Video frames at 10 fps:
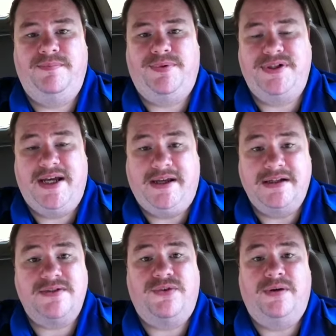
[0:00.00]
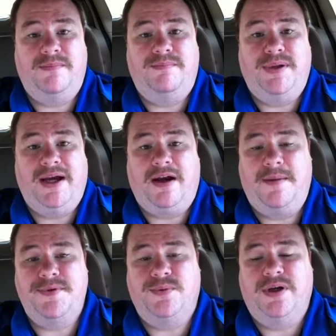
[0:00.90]
protagonist from Black
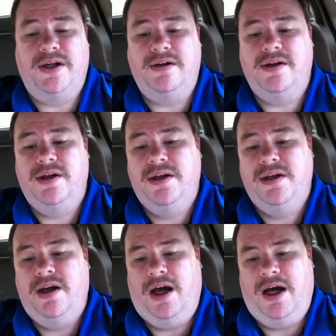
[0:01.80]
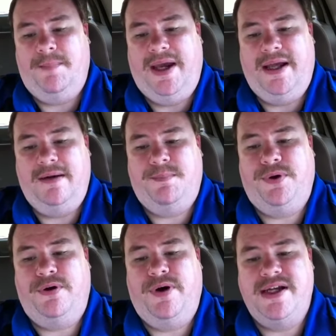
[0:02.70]
Ops 1. And
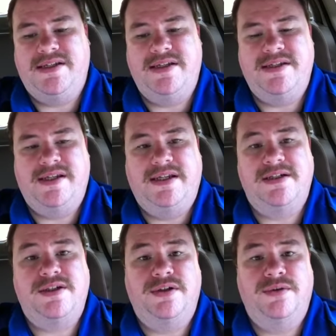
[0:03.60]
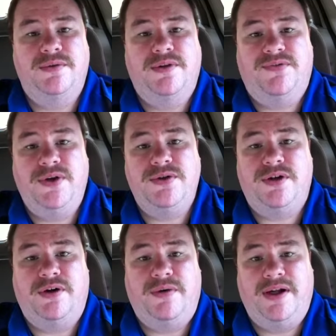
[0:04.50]
progresses into the
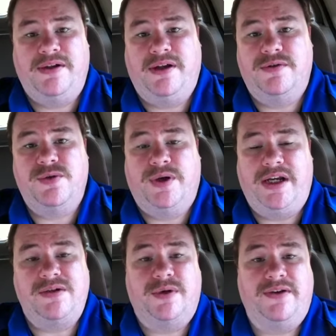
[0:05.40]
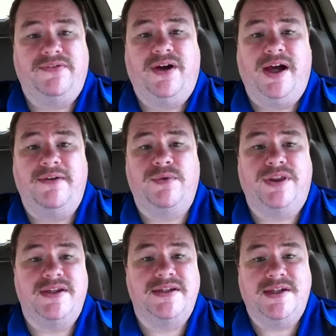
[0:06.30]
future around 2025 with
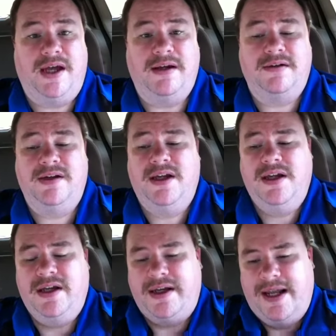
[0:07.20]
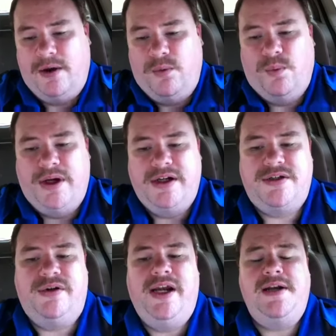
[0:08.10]
his son. Now, what
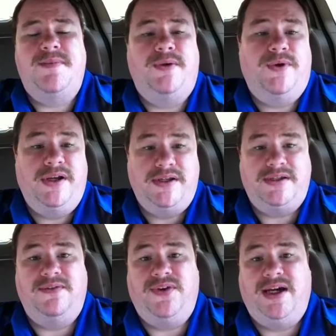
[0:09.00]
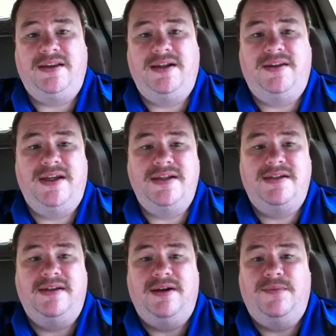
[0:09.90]
intrigued me was the fact that they
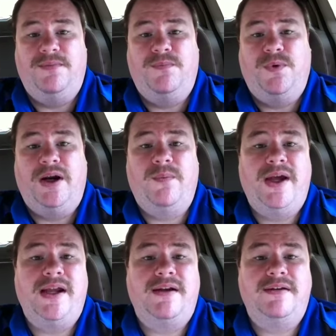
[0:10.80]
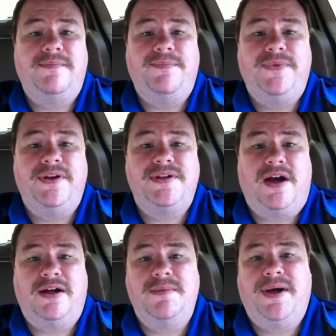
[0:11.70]
what I read
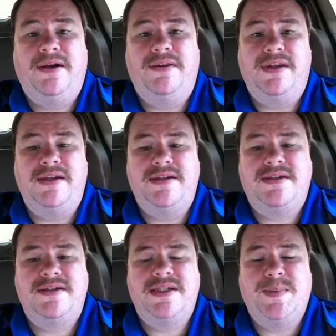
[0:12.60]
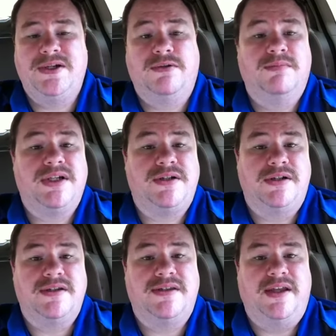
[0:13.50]
talked about these special
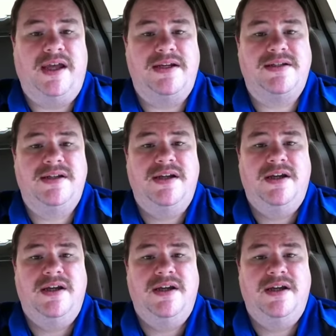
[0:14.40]
missions that